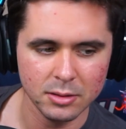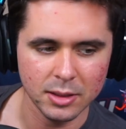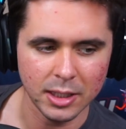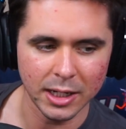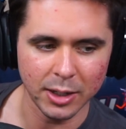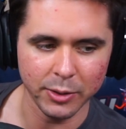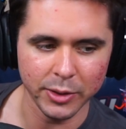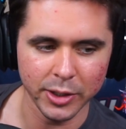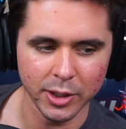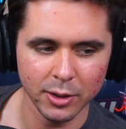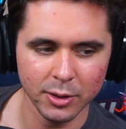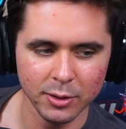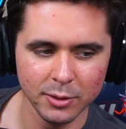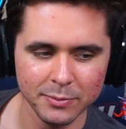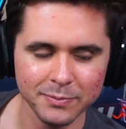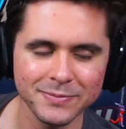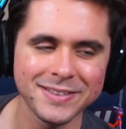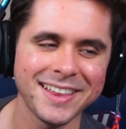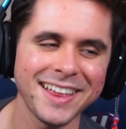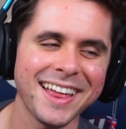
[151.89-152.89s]
I don't
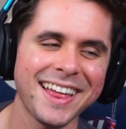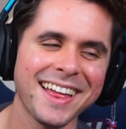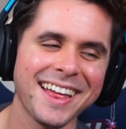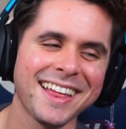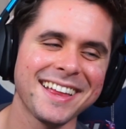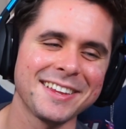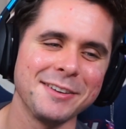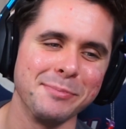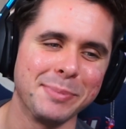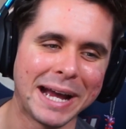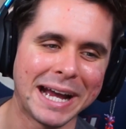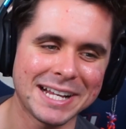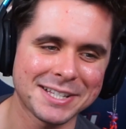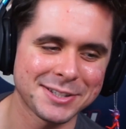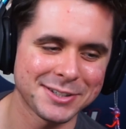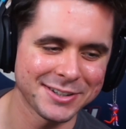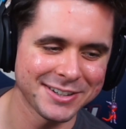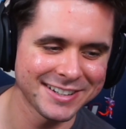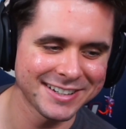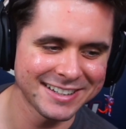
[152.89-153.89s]
know. You
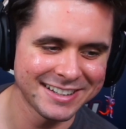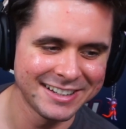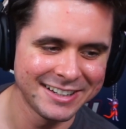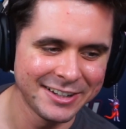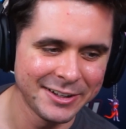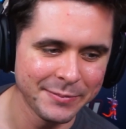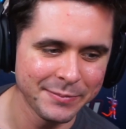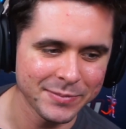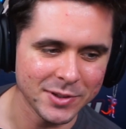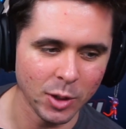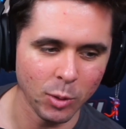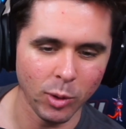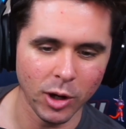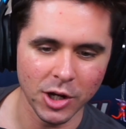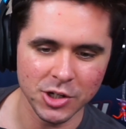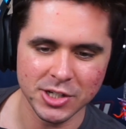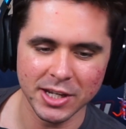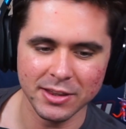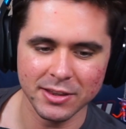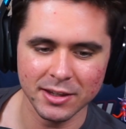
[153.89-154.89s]
bastard. Don't
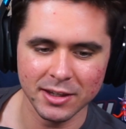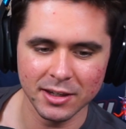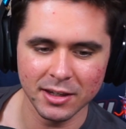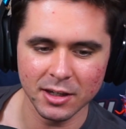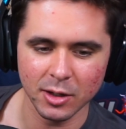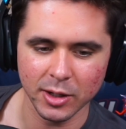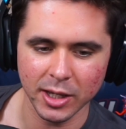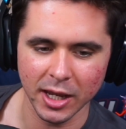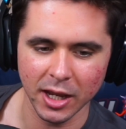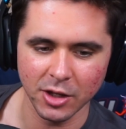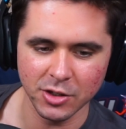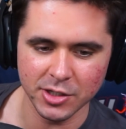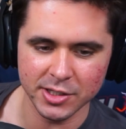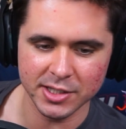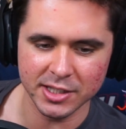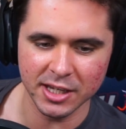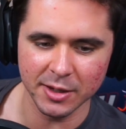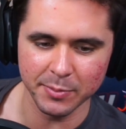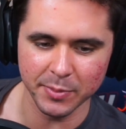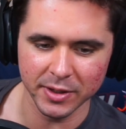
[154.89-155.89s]
watch. I think. Okay, I'll just
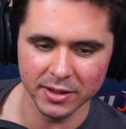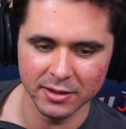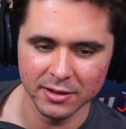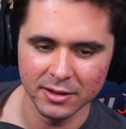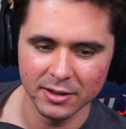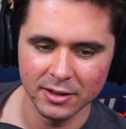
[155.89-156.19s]
skip it.